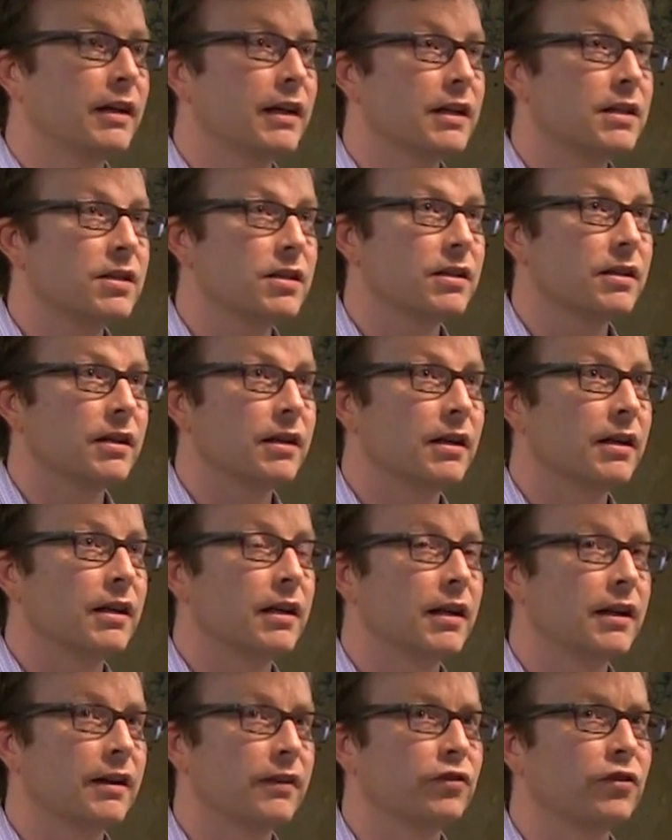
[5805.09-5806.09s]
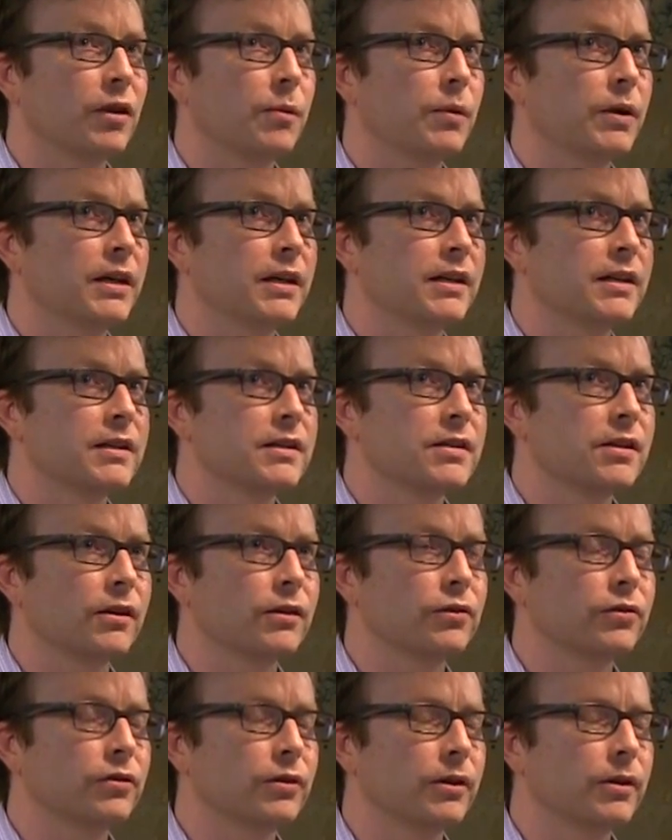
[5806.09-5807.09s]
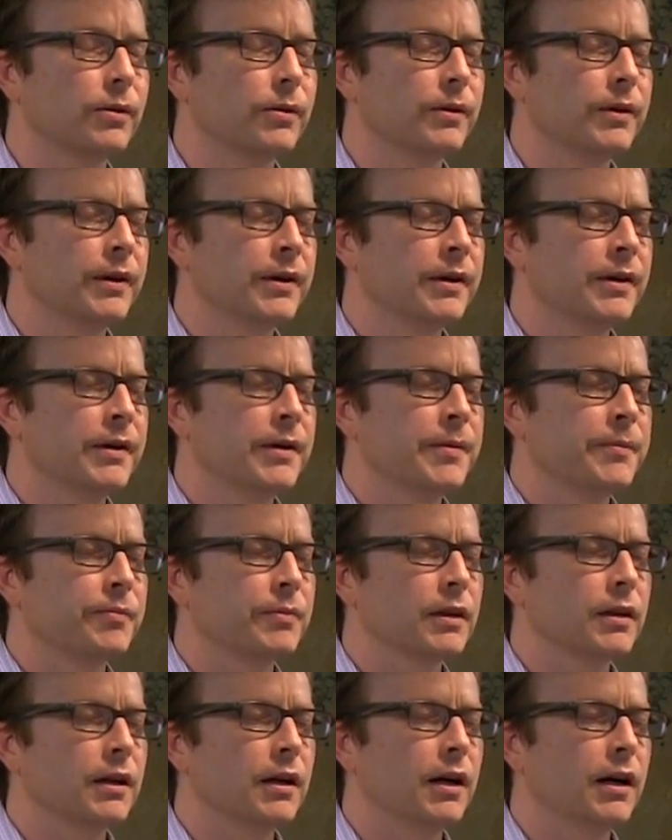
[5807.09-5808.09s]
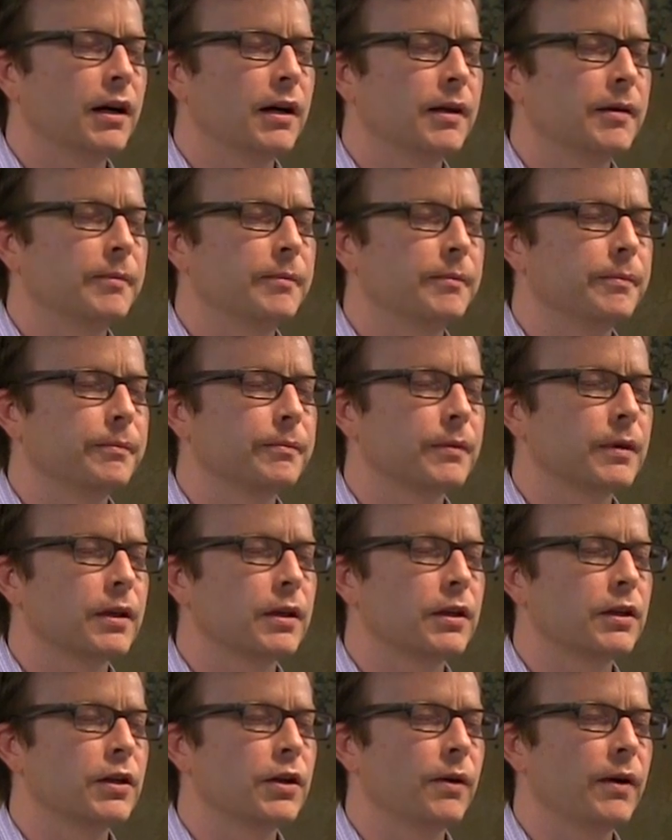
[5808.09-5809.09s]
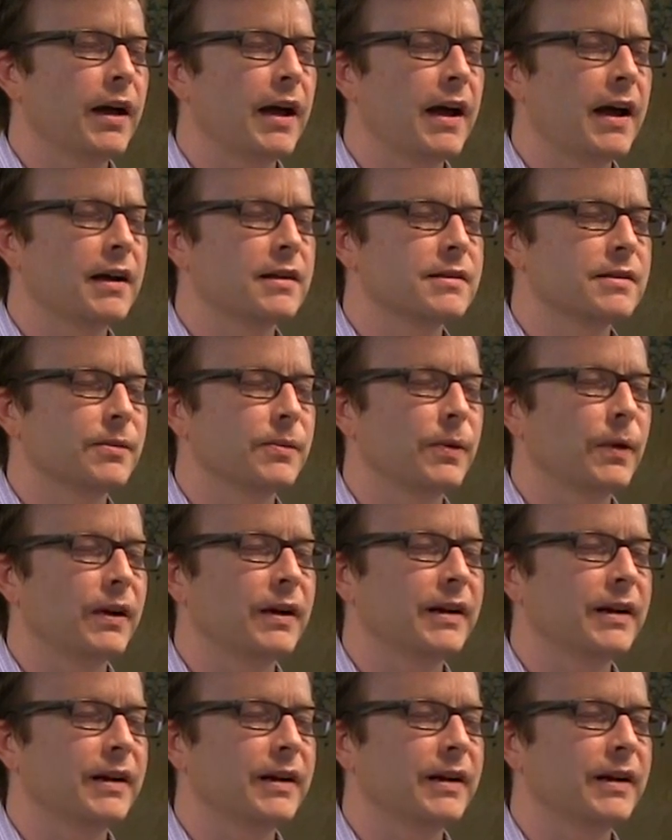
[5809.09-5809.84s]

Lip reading: it's if someone is also, has